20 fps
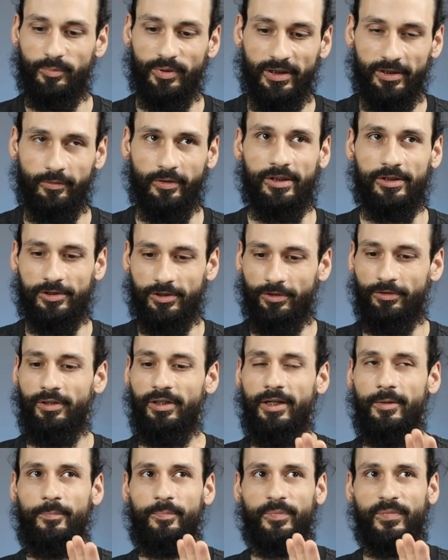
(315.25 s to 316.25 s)
But anyway, so
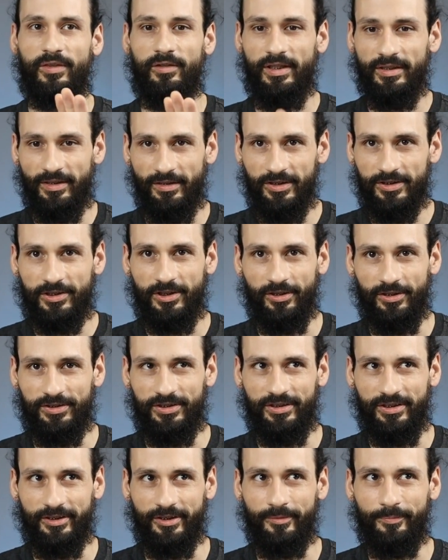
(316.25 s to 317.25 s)
you get the list cards
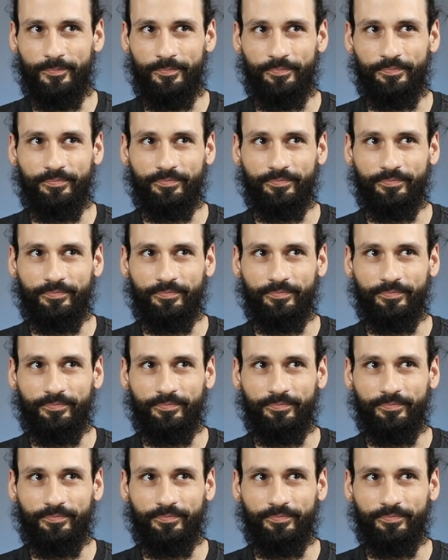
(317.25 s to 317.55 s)
in here.